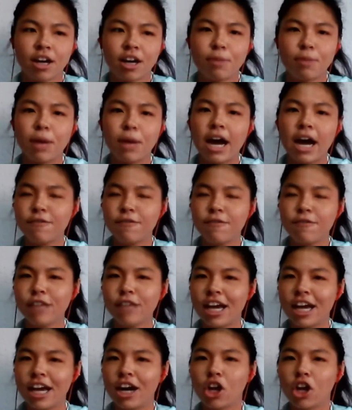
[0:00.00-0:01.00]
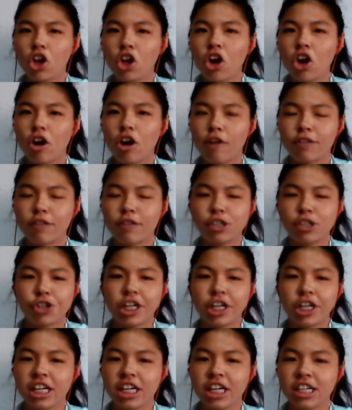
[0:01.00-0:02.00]
But I feel that a lot of the
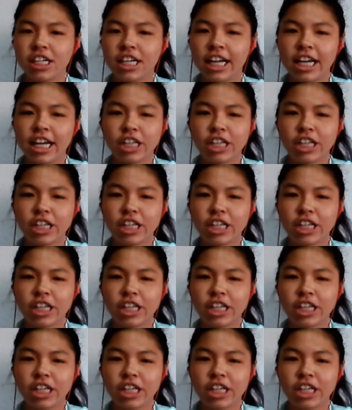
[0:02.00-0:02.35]
training can